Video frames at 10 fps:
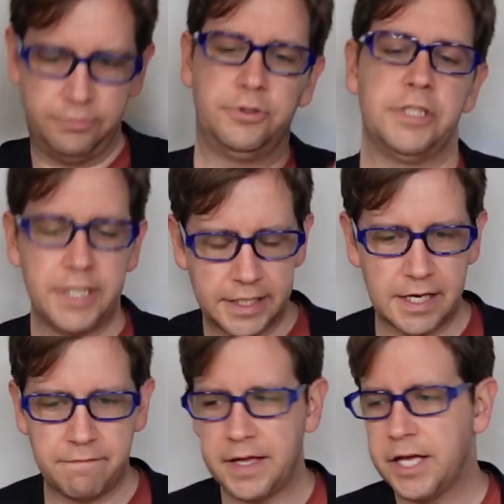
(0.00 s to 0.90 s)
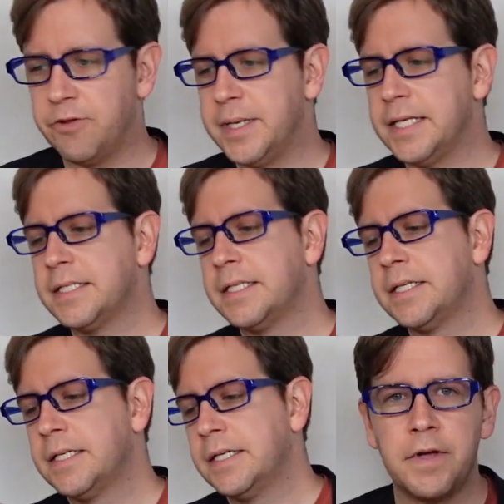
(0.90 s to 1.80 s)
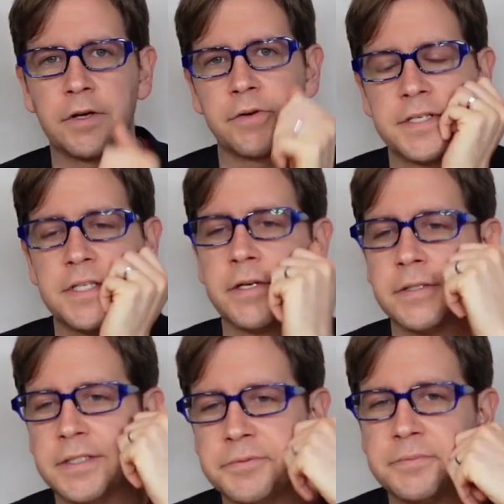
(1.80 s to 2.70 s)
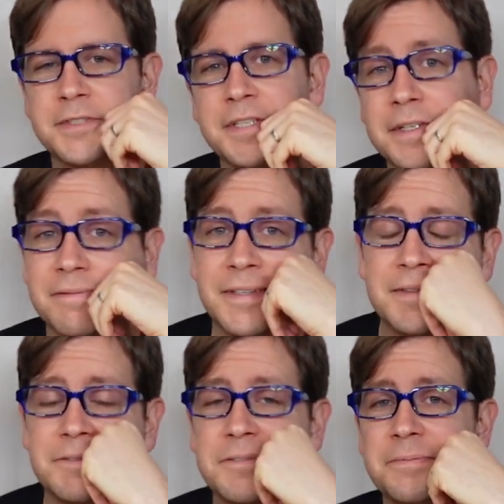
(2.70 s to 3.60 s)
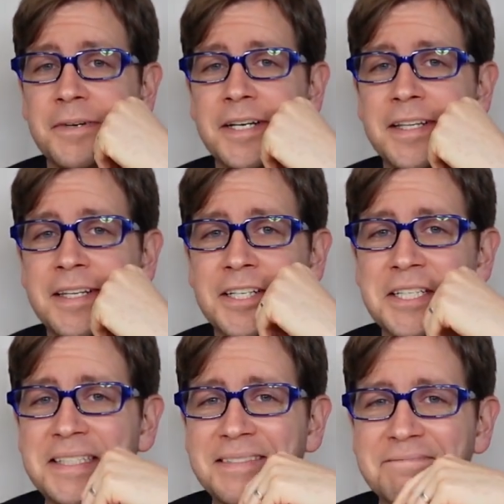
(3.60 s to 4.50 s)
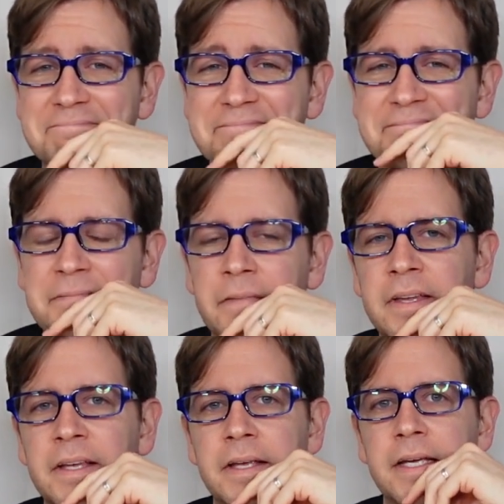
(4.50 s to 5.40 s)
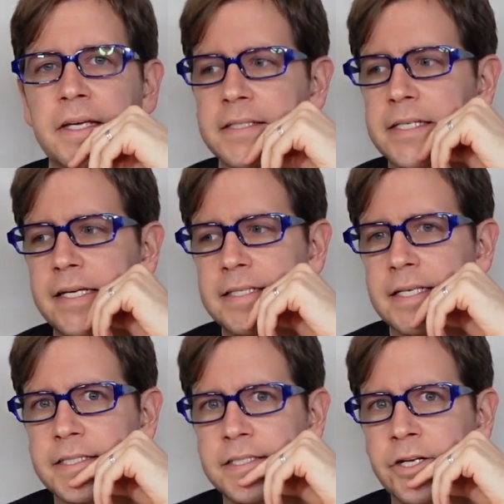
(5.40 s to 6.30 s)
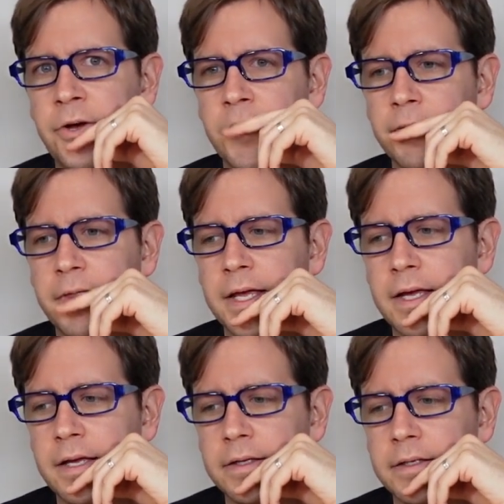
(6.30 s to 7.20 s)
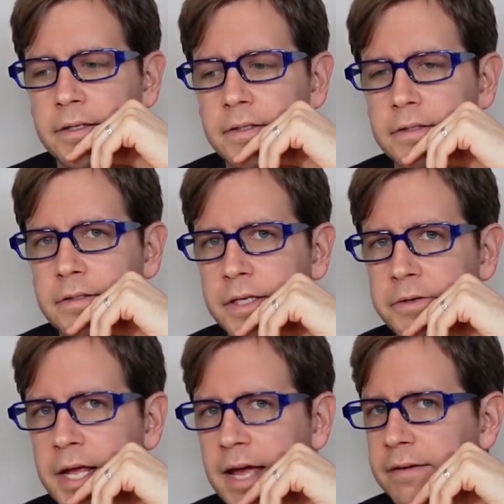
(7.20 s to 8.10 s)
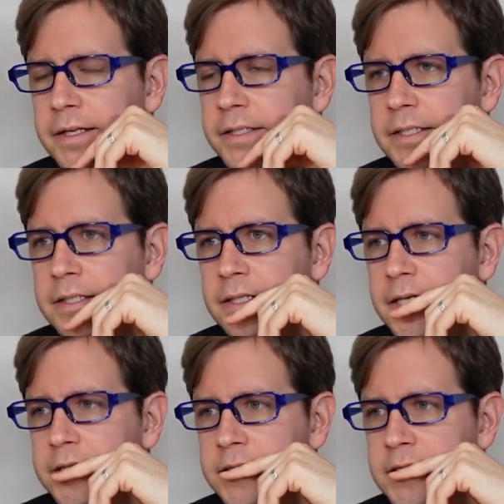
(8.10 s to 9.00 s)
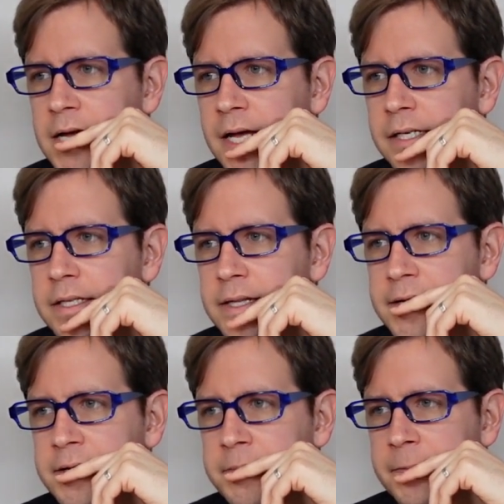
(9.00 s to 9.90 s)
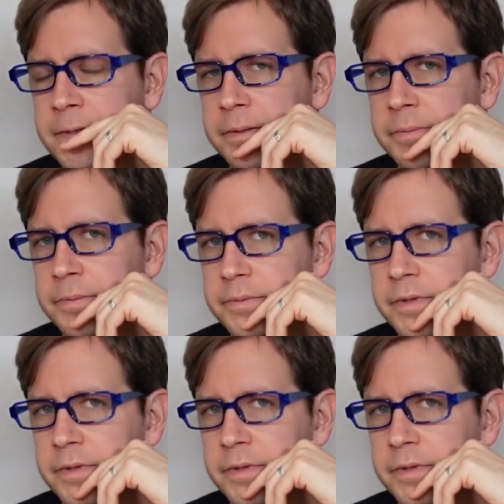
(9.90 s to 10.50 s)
She takes off the helmet, and Valkyrie's there. So she's like, did you find anything good? Zakia says, no, they don't have it. It's not them.